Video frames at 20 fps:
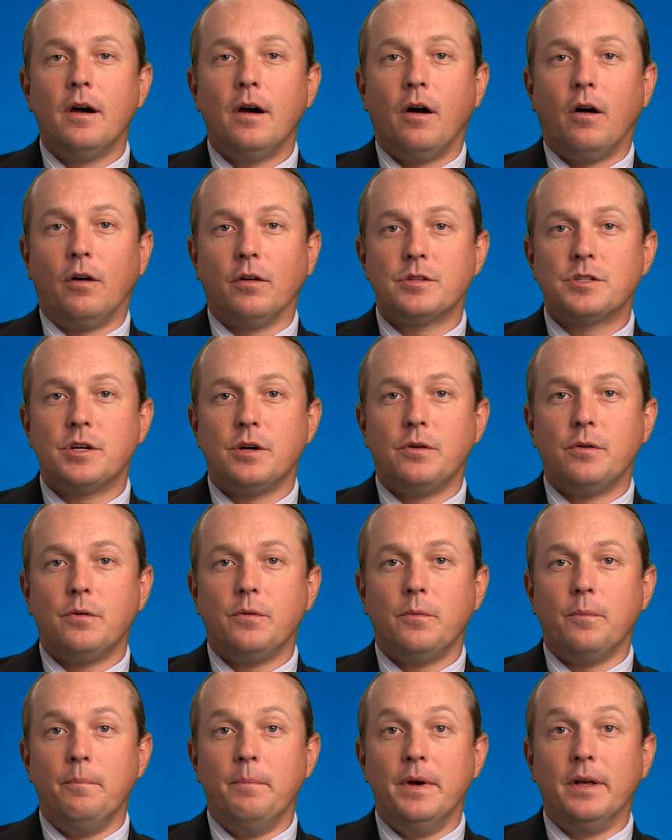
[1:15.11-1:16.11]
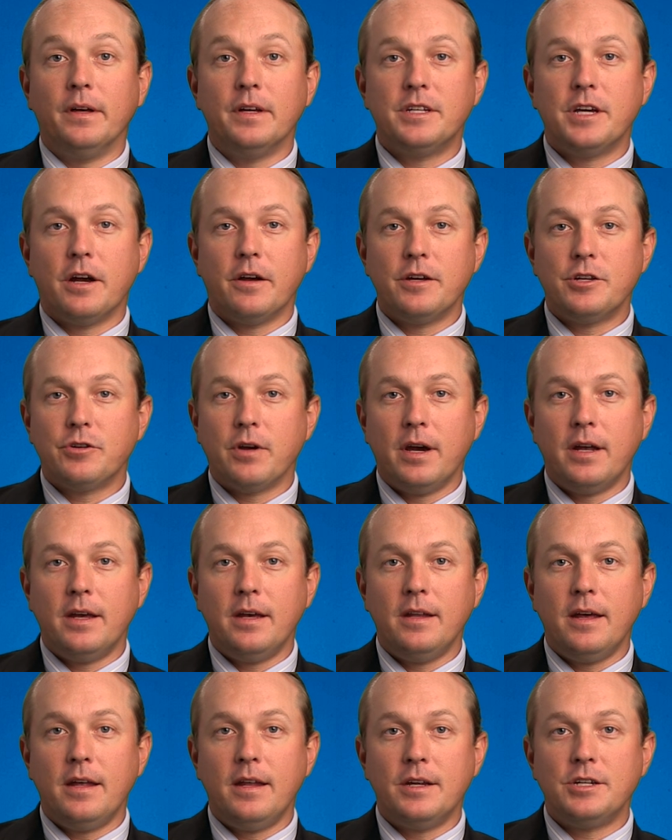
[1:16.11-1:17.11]
Also, military
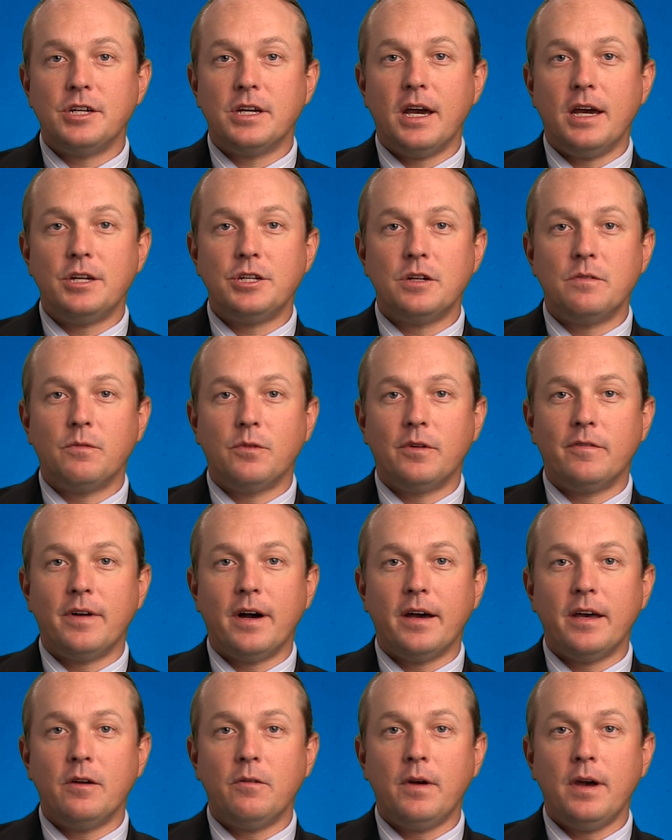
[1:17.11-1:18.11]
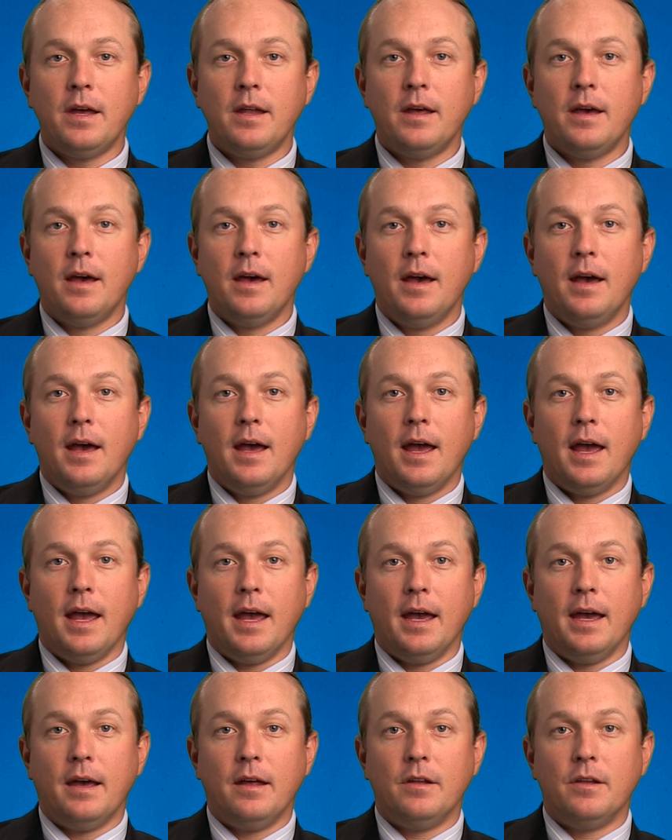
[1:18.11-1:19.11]
training and education will evaluate.
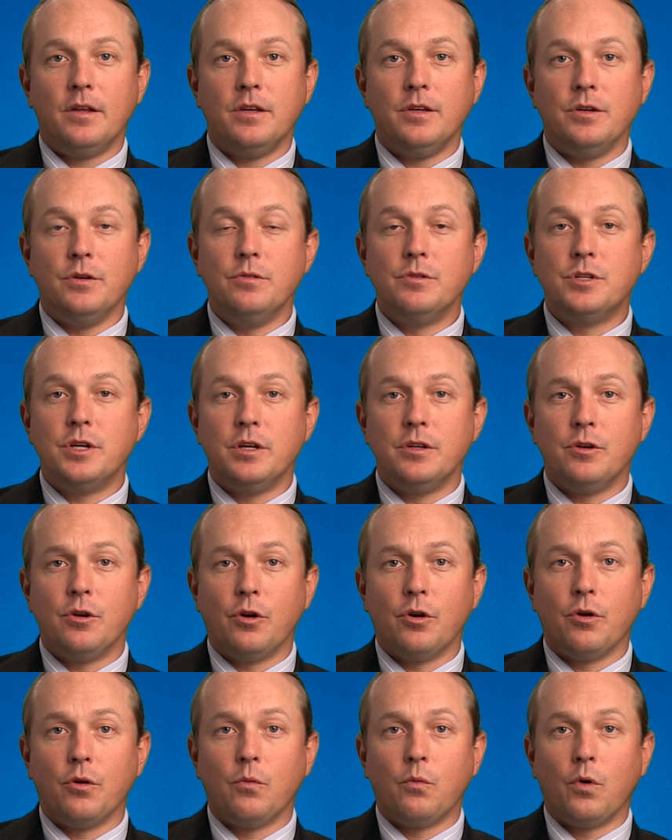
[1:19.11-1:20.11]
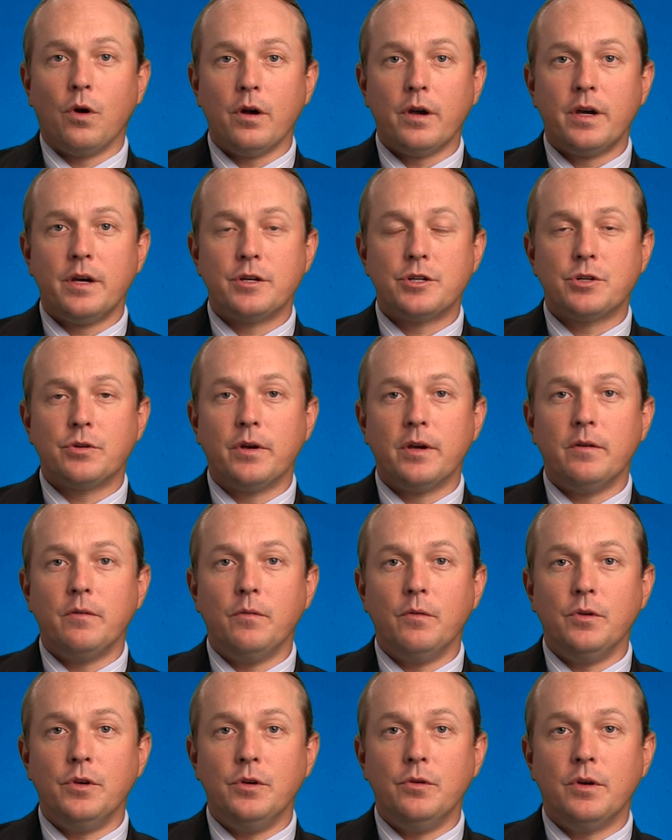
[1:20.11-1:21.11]
And using your work history,
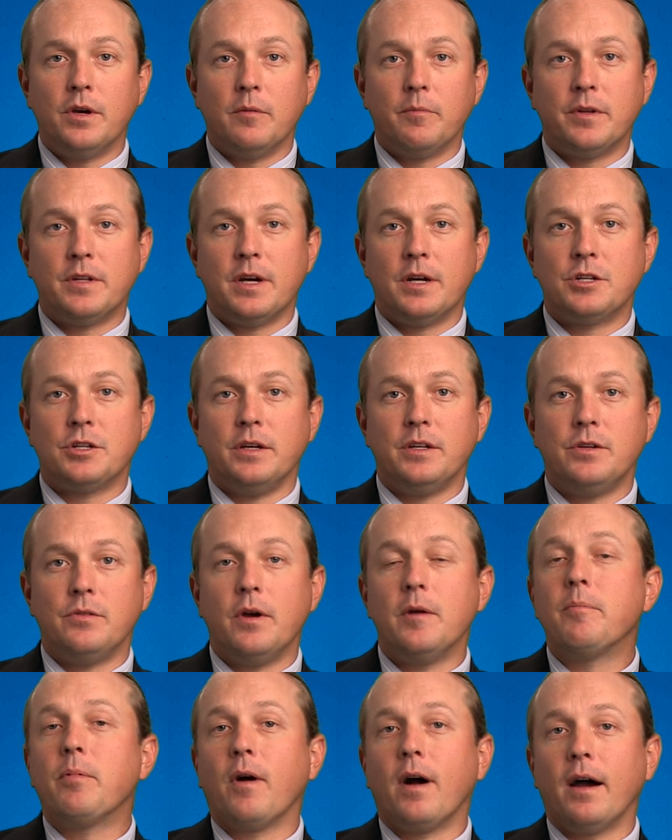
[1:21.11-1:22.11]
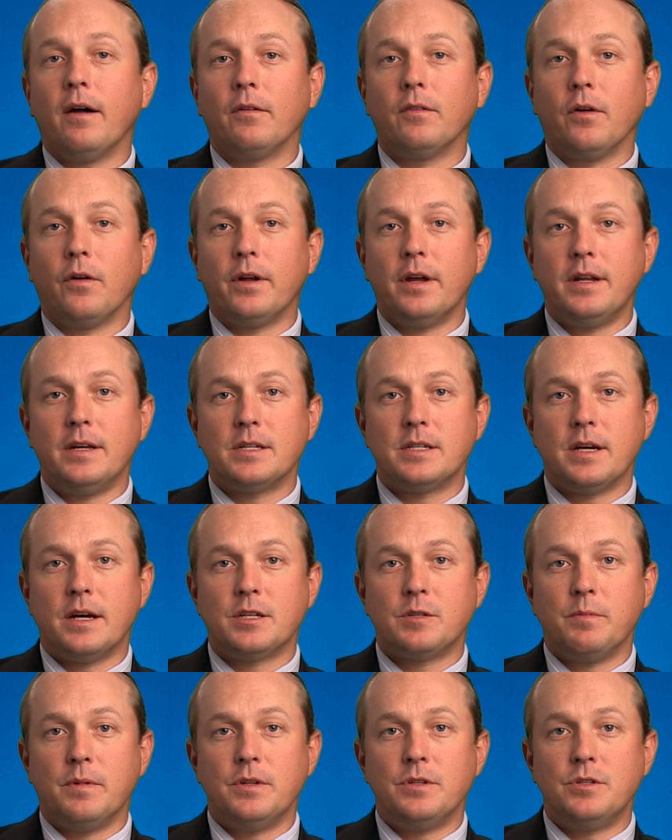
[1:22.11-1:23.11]
you can potentially do a prior learning
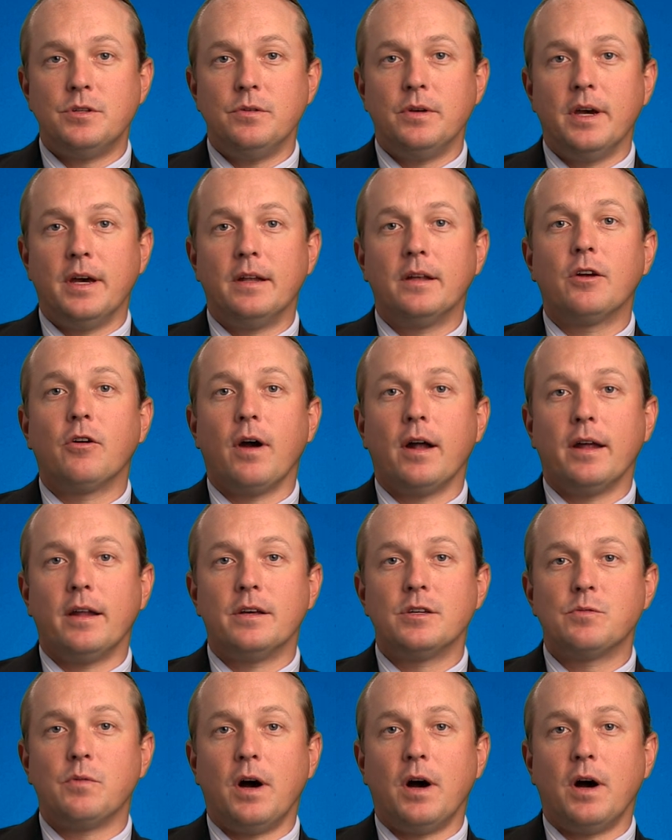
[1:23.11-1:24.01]
assessment to get credit as